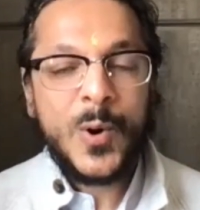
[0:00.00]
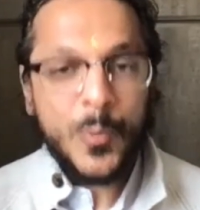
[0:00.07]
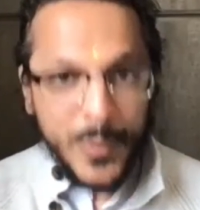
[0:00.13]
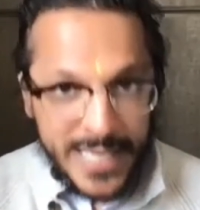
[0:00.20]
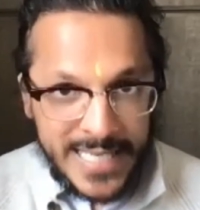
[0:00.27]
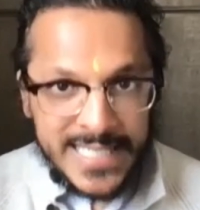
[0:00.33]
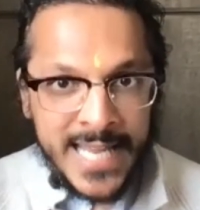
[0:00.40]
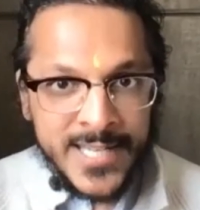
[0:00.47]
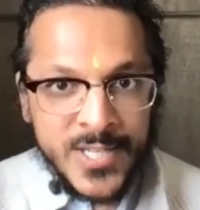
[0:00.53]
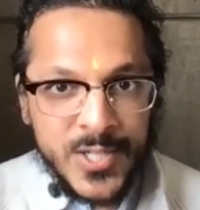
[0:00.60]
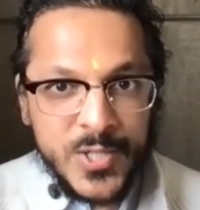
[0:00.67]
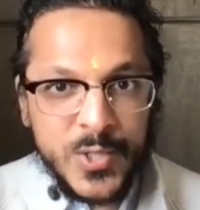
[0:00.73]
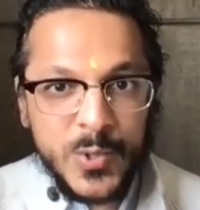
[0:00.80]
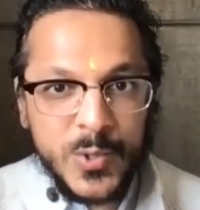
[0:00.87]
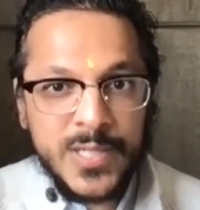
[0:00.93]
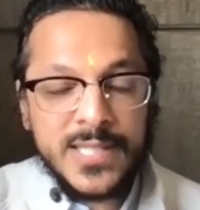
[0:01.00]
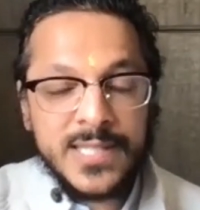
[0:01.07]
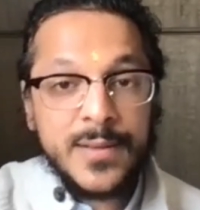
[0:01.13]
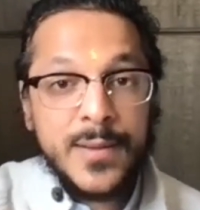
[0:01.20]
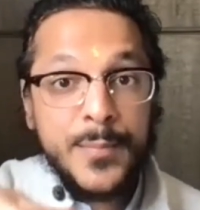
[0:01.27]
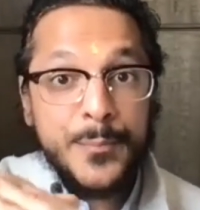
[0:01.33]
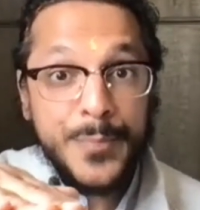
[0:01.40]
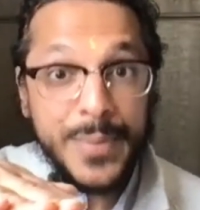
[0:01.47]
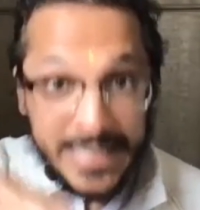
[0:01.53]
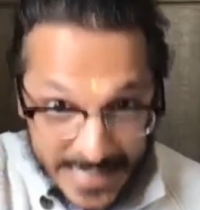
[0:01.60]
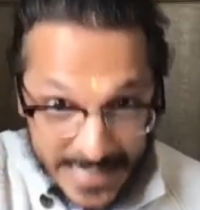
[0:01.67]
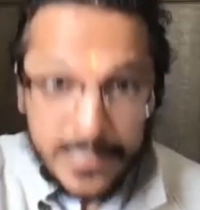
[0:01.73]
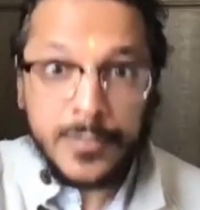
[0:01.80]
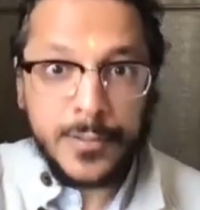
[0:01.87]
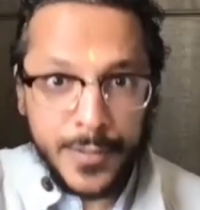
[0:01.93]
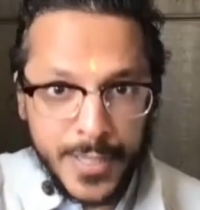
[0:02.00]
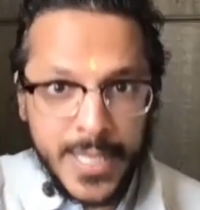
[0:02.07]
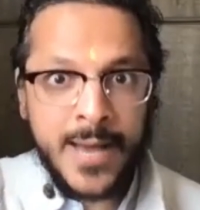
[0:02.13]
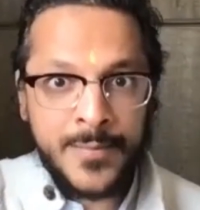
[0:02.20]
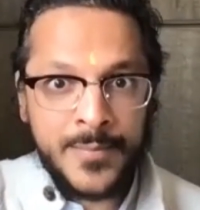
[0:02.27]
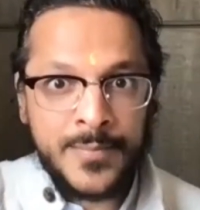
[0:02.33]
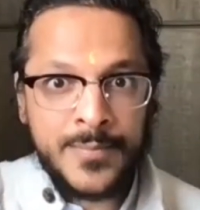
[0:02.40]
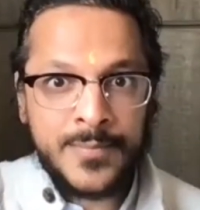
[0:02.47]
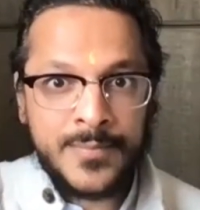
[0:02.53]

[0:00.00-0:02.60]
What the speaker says: What we tend to do is belittle them.